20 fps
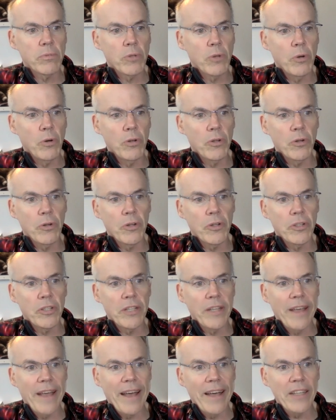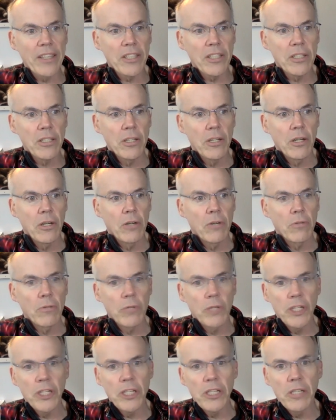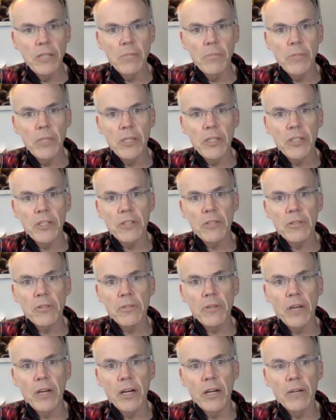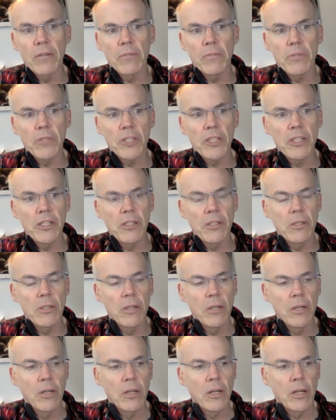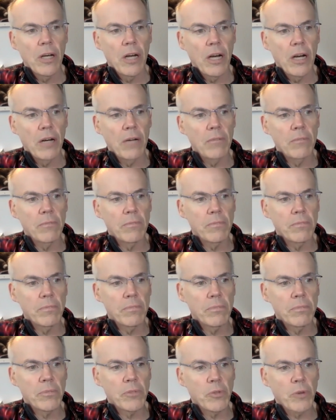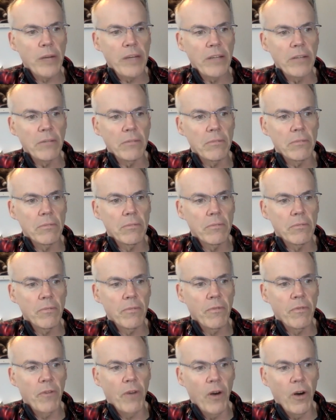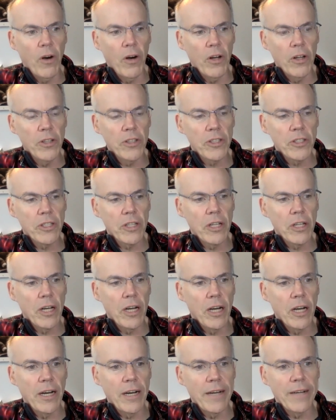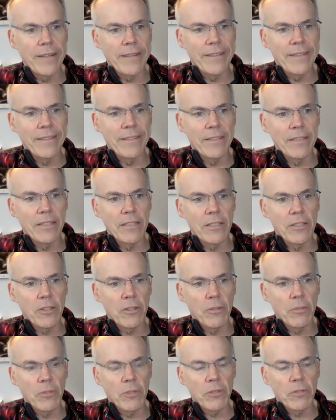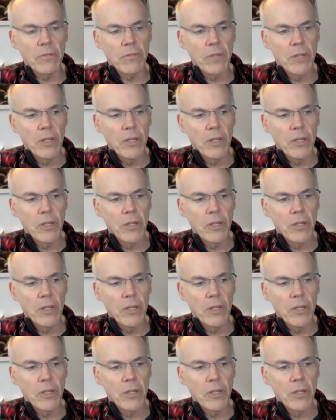coal and oil and gas regime has seen great falls in terms of